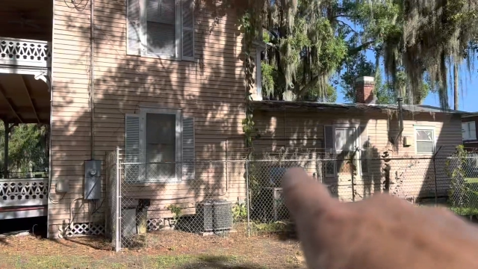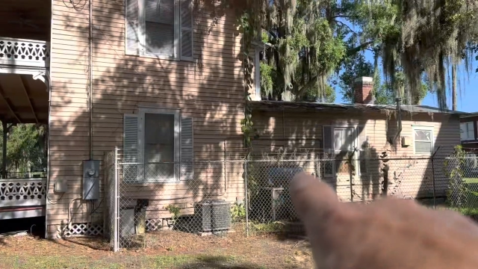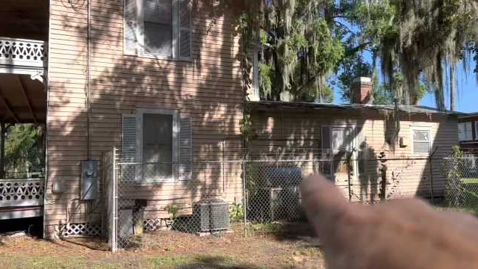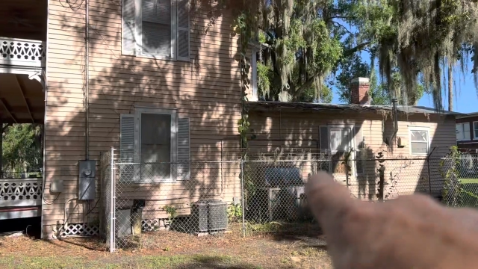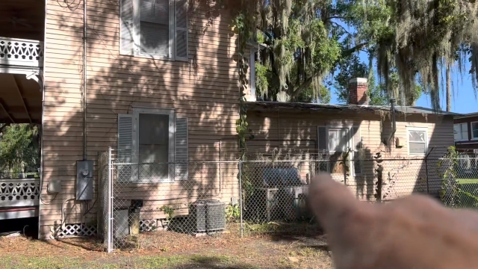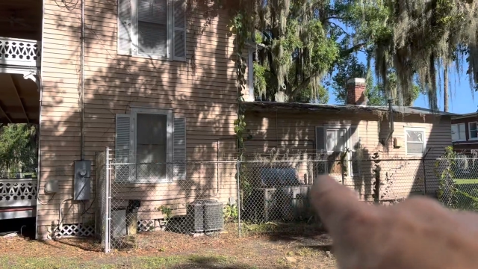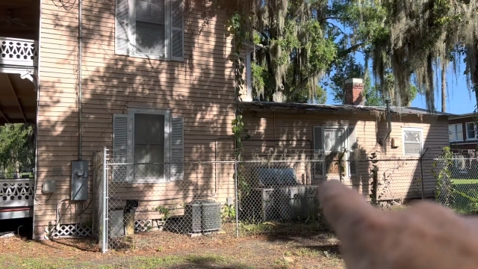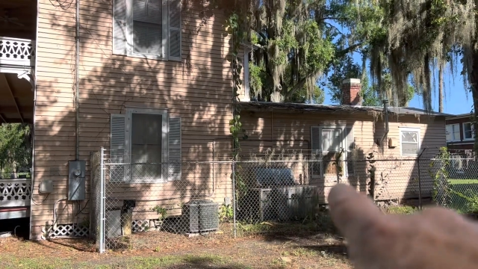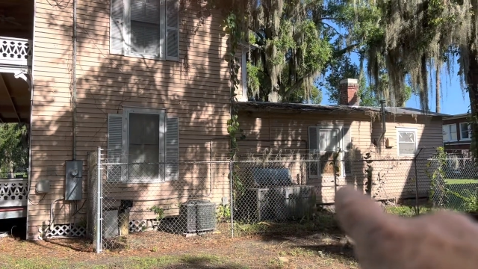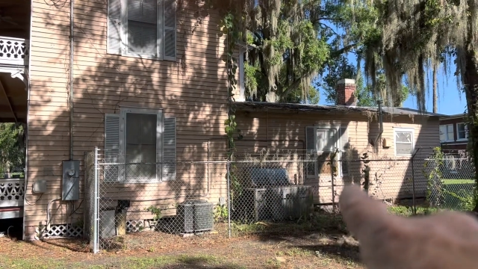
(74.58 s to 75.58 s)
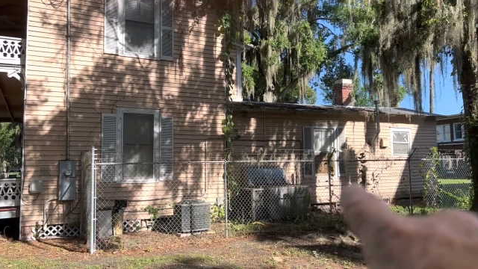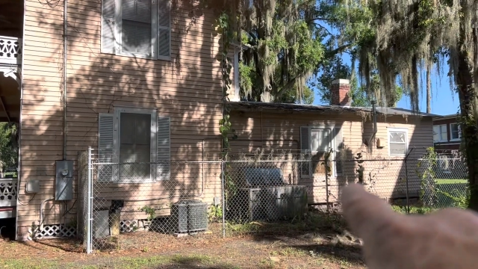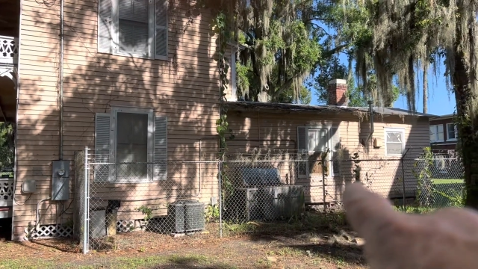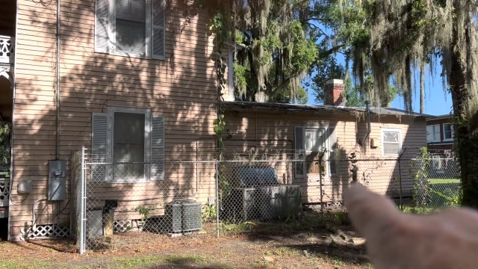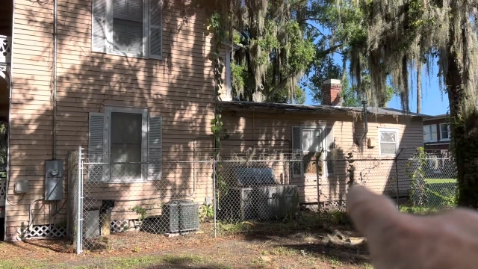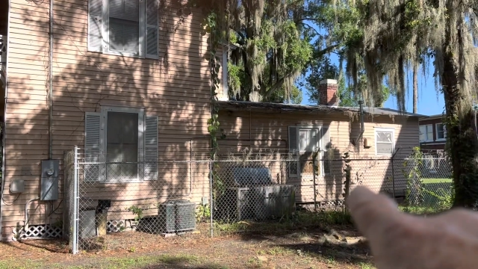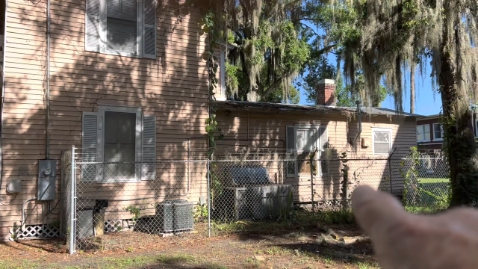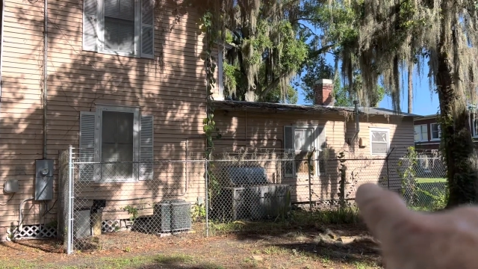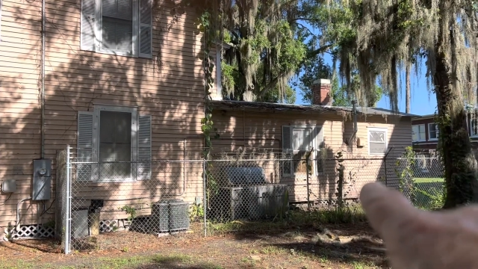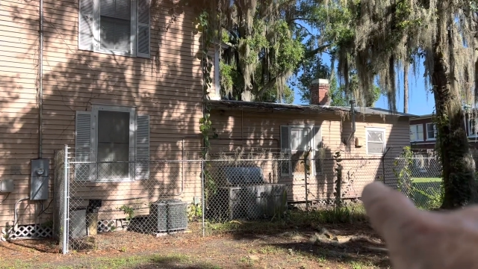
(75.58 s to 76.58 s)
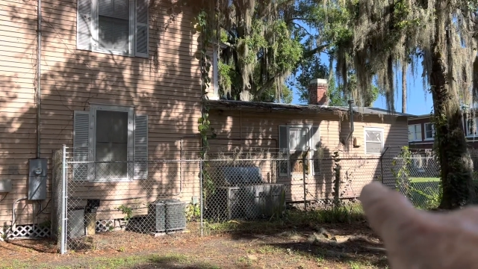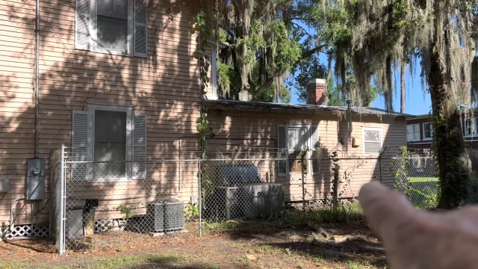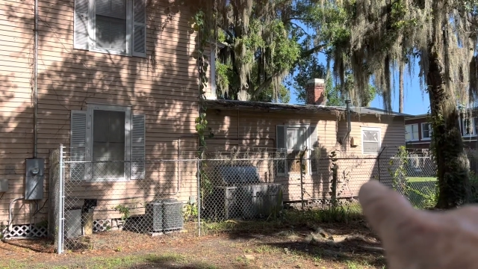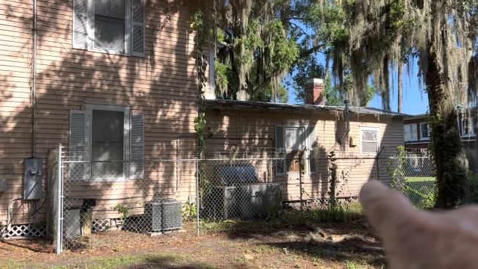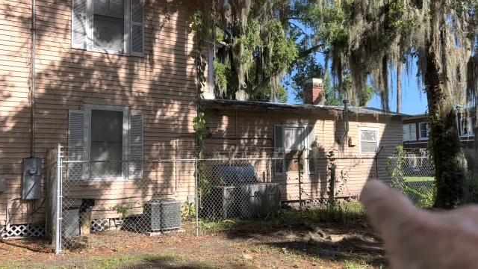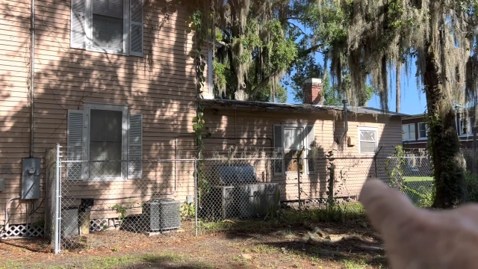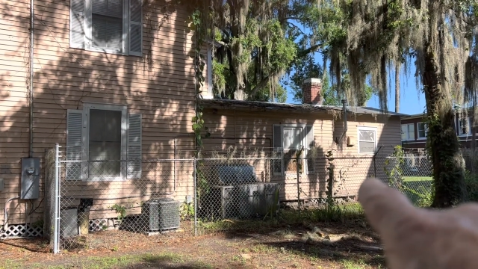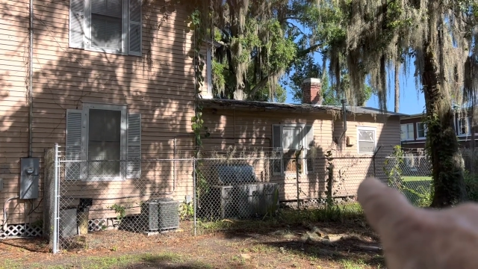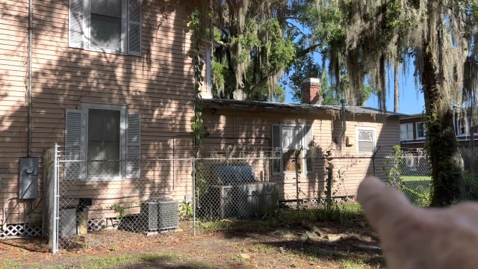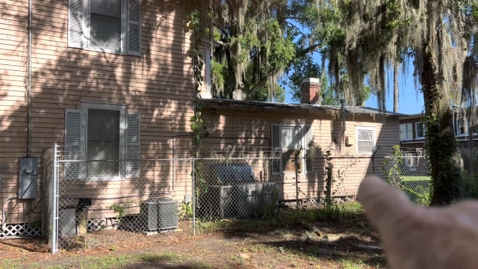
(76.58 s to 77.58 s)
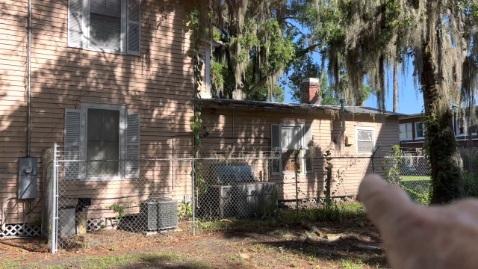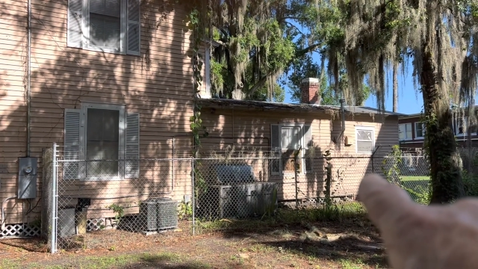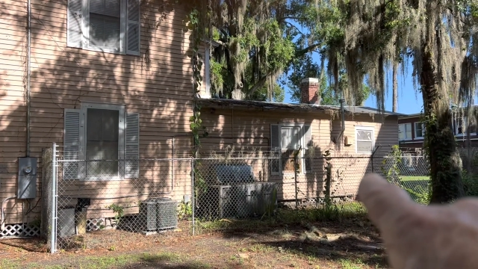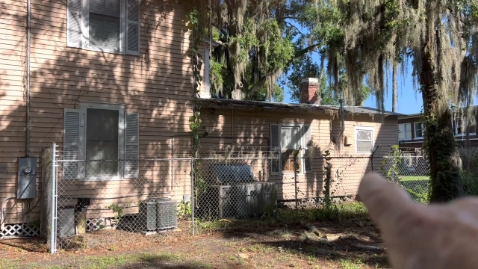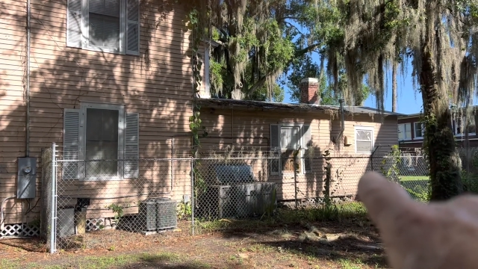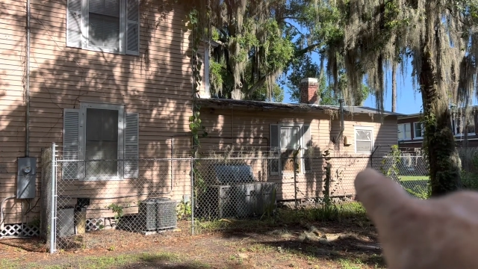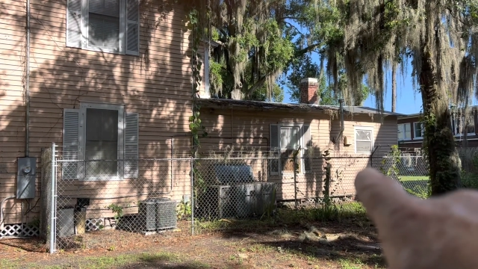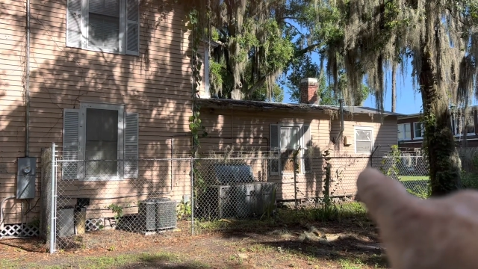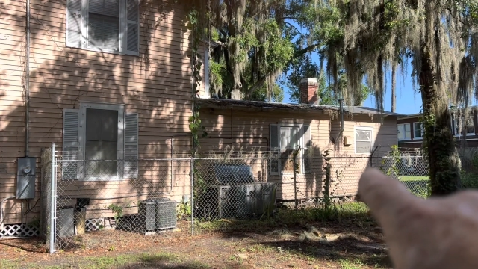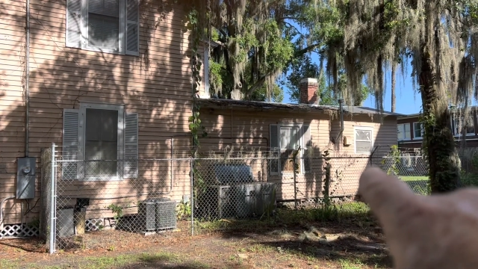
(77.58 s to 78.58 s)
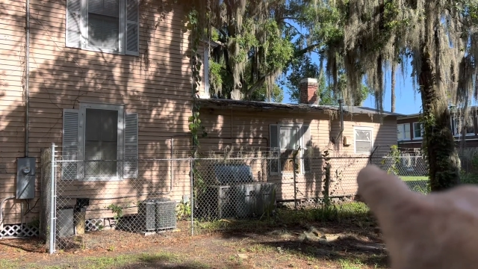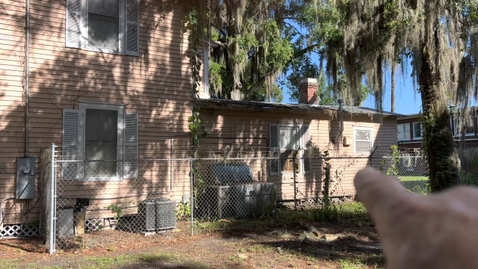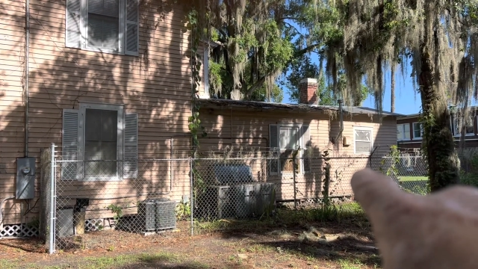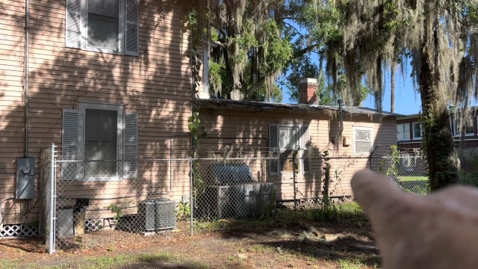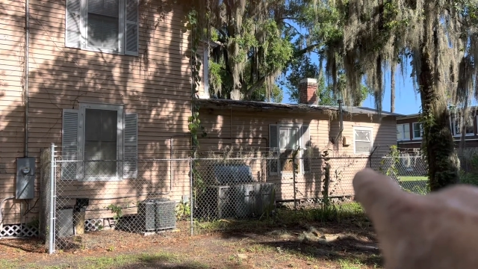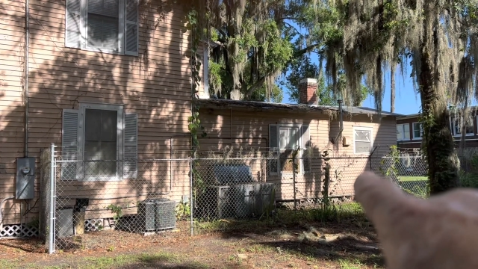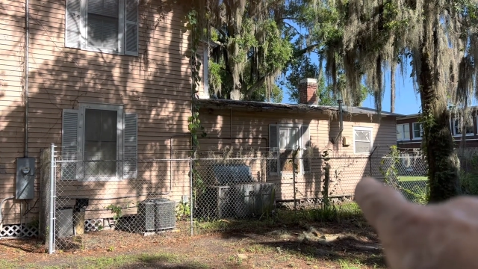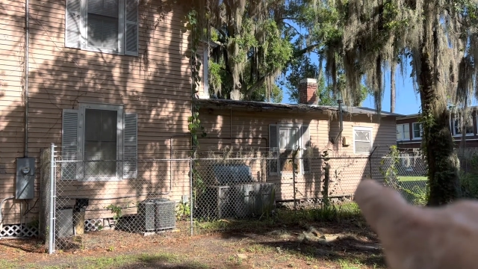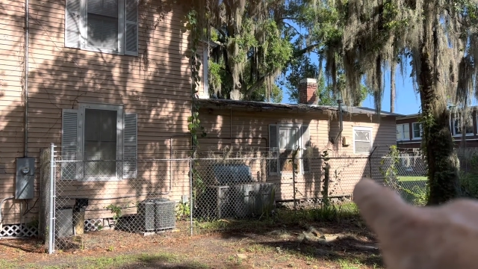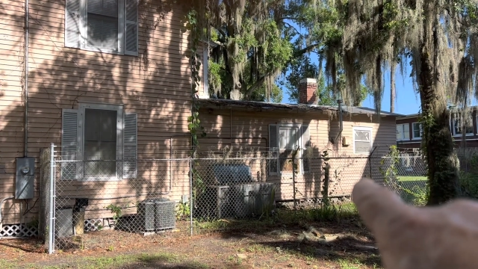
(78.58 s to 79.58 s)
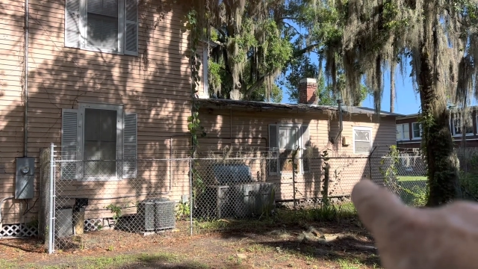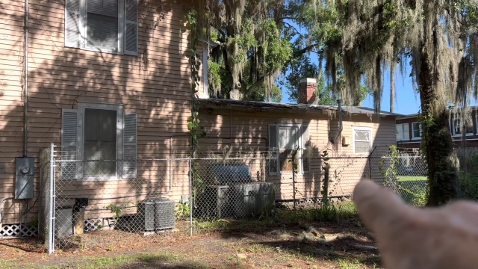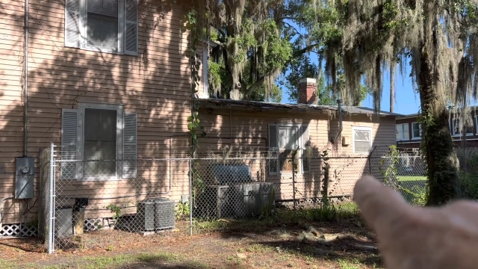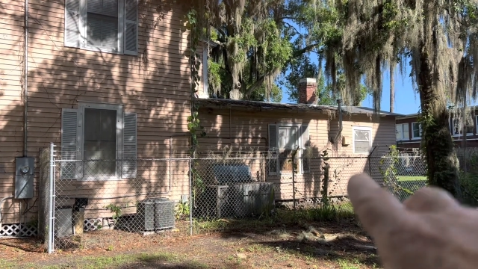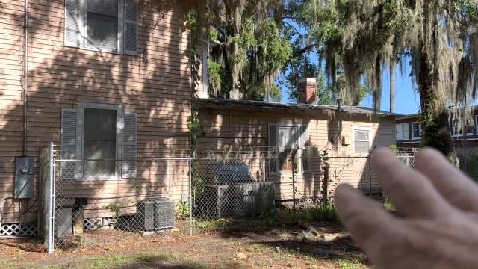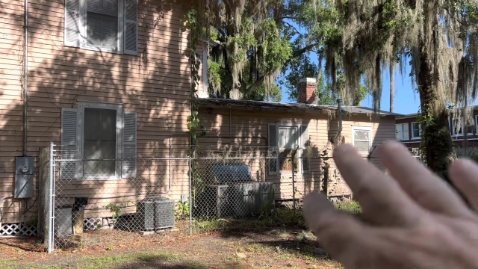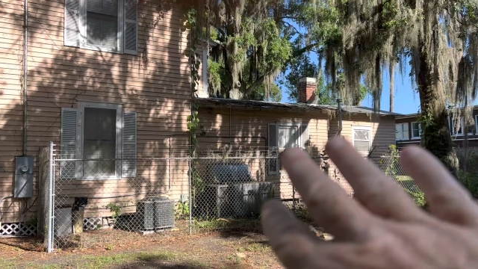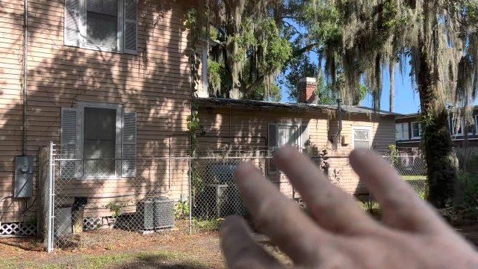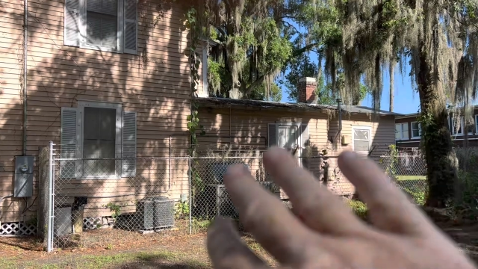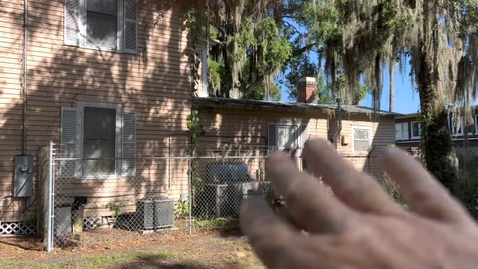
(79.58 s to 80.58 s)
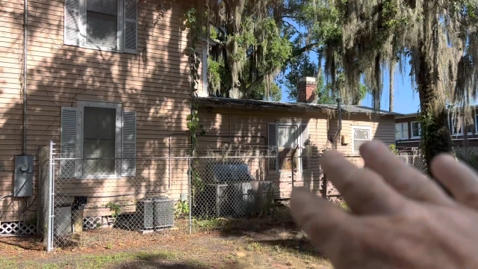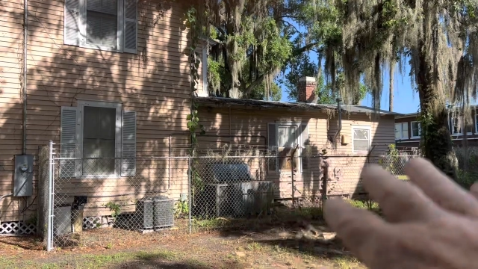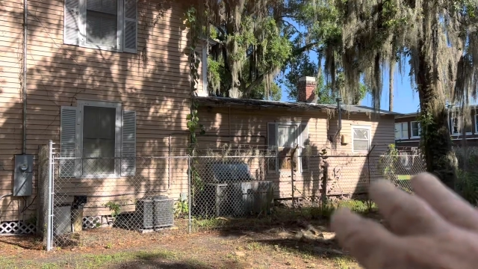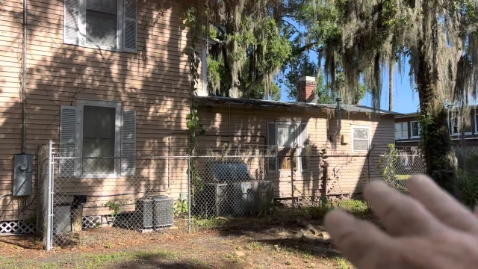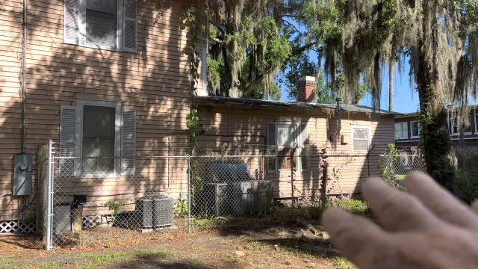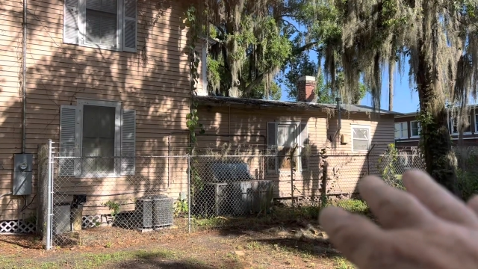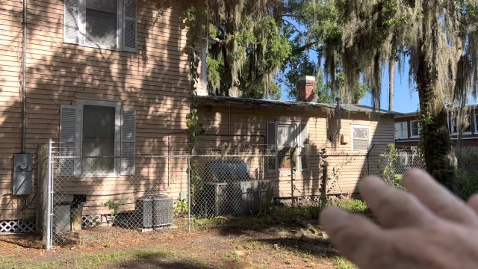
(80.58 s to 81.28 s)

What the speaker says: [unreadable: no face in view]